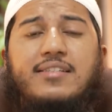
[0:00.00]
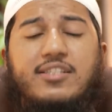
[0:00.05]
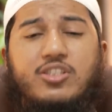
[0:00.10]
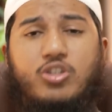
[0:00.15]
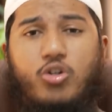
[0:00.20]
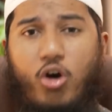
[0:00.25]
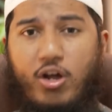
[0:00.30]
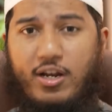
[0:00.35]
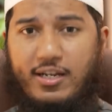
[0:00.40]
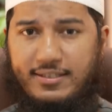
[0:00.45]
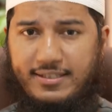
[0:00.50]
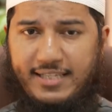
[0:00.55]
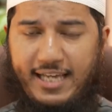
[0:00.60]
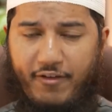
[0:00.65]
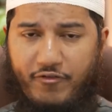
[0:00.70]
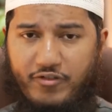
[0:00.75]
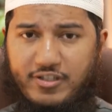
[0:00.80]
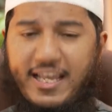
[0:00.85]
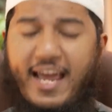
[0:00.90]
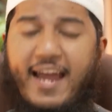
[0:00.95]
the scholars, they
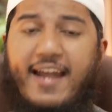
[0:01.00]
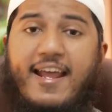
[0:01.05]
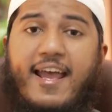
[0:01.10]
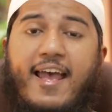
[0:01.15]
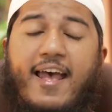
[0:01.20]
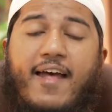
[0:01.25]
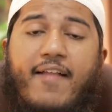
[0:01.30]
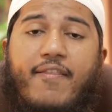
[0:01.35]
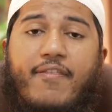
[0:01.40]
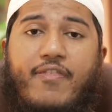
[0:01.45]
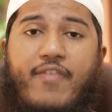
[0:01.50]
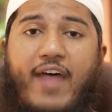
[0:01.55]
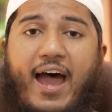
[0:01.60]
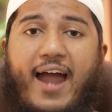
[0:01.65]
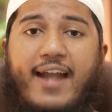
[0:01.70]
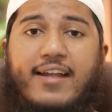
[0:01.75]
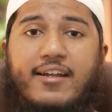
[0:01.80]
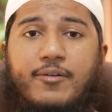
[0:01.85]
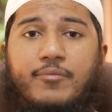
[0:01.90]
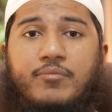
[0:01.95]
have said
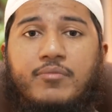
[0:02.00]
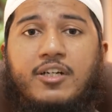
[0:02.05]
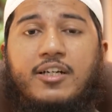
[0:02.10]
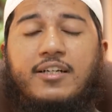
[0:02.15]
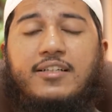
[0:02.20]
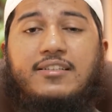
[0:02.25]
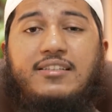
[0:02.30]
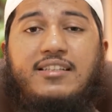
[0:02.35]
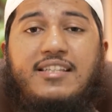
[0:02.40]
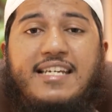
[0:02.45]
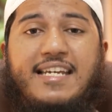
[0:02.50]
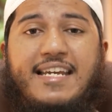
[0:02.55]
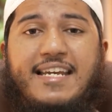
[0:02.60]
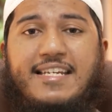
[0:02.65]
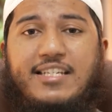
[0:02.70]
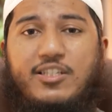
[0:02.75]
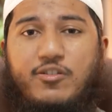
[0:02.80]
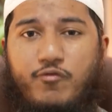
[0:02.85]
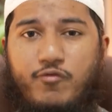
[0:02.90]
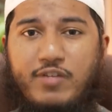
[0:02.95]
that
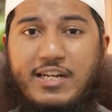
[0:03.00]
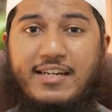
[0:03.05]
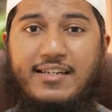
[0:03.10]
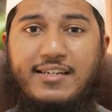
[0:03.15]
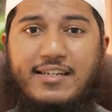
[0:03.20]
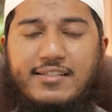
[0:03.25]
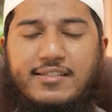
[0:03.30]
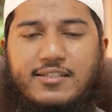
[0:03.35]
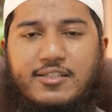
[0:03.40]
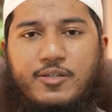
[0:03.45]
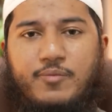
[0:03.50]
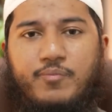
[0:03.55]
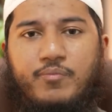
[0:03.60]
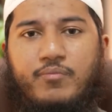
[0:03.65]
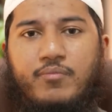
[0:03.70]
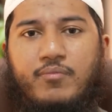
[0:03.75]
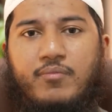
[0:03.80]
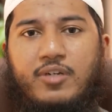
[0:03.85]
these fetus,